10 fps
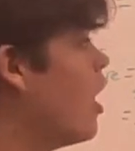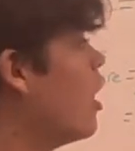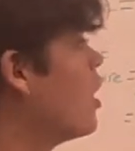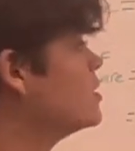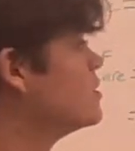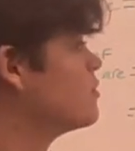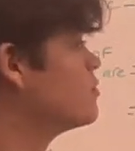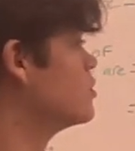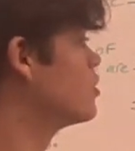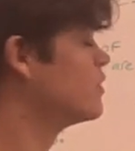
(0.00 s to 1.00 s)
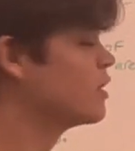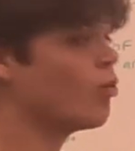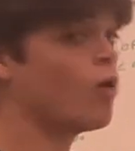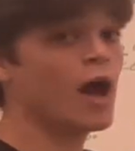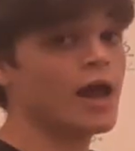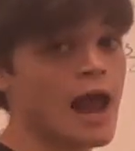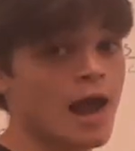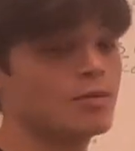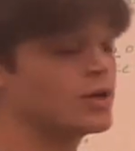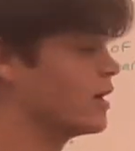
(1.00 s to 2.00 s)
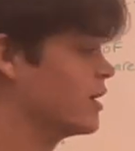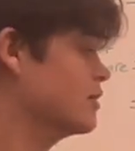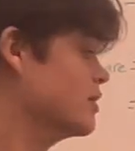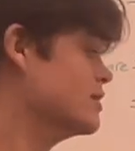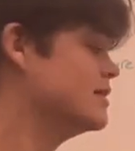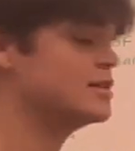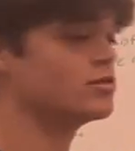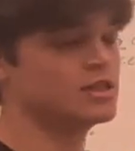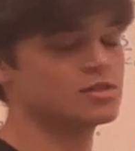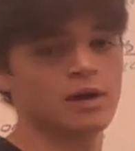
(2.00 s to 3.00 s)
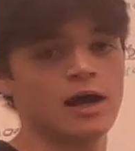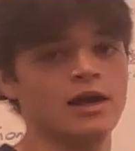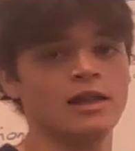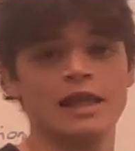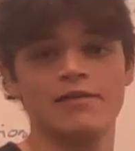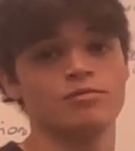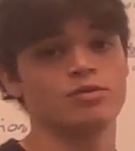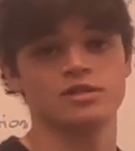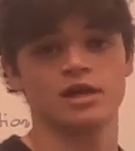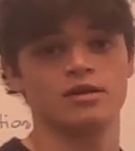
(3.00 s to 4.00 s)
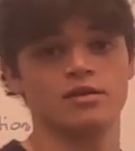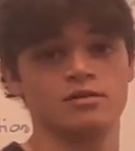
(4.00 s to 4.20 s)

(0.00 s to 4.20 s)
odds of observing y happening decrease by 11%.